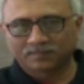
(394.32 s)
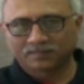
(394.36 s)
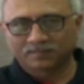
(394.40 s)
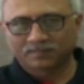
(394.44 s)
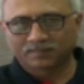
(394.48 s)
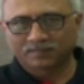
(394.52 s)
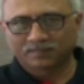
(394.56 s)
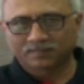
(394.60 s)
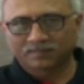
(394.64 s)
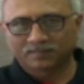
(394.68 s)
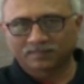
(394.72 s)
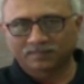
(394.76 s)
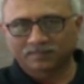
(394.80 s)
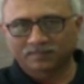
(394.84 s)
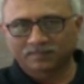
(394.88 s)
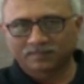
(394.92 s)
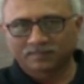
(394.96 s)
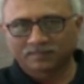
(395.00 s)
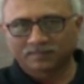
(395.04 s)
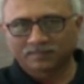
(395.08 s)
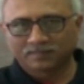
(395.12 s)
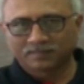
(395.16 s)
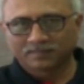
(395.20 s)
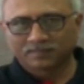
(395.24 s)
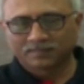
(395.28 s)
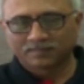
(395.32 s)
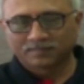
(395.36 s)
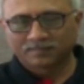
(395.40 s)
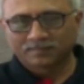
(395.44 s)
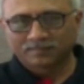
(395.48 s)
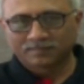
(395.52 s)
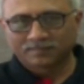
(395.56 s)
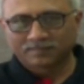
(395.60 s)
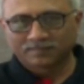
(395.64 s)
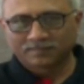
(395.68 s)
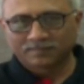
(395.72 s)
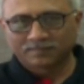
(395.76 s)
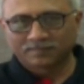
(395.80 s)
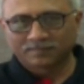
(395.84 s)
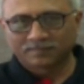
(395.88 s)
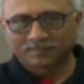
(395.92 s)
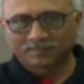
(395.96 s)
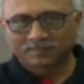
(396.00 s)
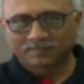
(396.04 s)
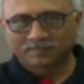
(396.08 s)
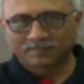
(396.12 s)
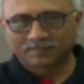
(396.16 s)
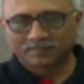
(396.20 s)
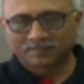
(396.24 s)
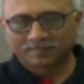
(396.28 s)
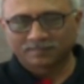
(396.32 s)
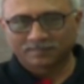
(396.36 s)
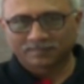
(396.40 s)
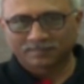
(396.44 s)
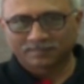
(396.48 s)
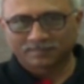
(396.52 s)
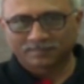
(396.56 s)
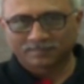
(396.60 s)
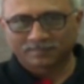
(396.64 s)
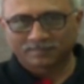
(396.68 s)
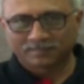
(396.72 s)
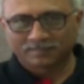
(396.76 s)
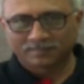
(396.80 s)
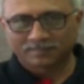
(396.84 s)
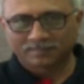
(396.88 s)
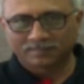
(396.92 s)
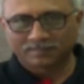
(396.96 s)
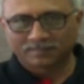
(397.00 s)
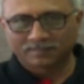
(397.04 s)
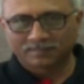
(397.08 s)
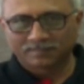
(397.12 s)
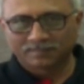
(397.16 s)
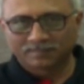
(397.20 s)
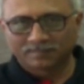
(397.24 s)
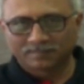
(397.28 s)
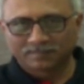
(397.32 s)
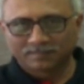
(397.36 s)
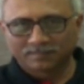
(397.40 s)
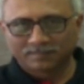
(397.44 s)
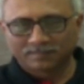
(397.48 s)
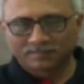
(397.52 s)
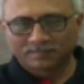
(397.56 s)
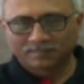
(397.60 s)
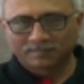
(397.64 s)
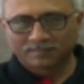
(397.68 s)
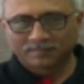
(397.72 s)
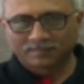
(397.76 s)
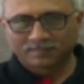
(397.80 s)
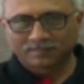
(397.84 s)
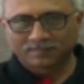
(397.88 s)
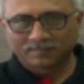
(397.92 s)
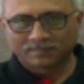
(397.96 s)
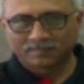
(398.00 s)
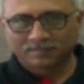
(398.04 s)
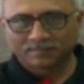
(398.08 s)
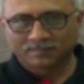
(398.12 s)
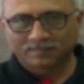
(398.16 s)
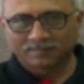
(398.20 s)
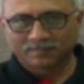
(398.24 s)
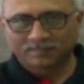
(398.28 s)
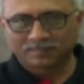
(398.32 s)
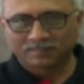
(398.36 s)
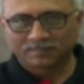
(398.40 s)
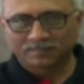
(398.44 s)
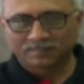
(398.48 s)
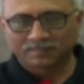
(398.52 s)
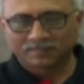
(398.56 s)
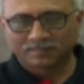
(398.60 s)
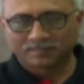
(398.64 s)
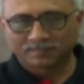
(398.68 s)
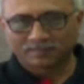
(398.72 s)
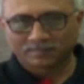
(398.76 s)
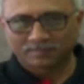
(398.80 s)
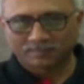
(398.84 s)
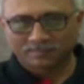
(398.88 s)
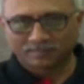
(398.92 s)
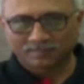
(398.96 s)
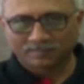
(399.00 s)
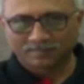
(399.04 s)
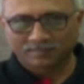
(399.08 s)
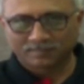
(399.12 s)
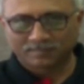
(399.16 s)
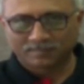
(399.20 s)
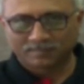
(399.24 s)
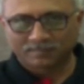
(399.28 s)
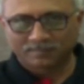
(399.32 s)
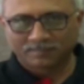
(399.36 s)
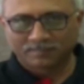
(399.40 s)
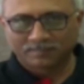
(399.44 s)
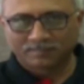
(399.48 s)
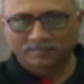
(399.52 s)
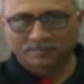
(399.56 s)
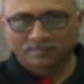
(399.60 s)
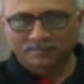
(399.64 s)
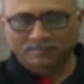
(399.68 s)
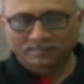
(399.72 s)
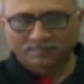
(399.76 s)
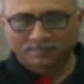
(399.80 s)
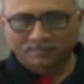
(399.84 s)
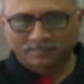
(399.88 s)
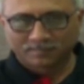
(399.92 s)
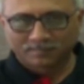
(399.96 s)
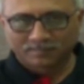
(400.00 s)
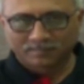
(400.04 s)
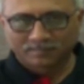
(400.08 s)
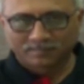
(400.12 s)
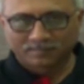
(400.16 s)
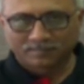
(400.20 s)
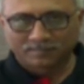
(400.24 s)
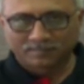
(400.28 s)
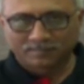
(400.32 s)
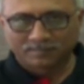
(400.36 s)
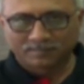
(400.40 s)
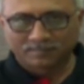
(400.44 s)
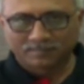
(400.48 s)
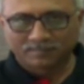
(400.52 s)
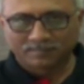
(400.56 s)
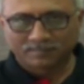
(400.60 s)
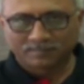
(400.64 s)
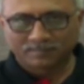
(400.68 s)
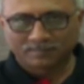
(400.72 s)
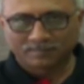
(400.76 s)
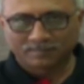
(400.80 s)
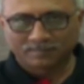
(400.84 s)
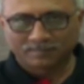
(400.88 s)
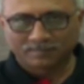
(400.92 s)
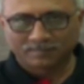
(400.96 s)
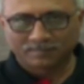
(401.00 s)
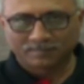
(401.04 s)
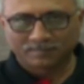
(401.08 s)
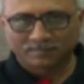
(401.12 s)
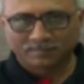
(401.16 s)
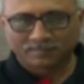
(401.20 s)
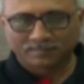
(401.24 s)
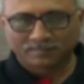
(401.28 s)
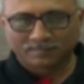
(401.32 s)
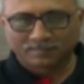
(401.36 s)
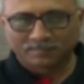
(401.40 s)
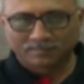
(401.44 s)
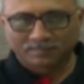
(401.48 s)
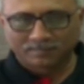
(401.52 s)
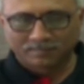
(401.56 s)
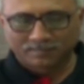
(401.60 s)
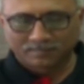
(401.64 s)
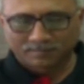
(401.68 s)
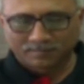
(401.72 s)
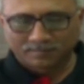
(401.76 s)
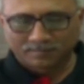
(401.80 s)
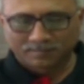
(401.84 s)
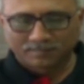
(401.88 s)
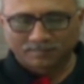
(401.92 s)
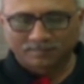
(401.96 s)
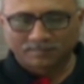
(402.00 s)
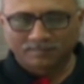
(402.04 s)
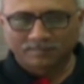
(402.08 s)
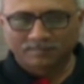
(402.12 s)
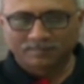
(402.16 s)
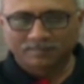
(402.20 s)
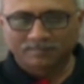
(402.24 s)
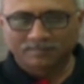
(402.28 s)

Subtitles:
No words are spoken by the person on screen.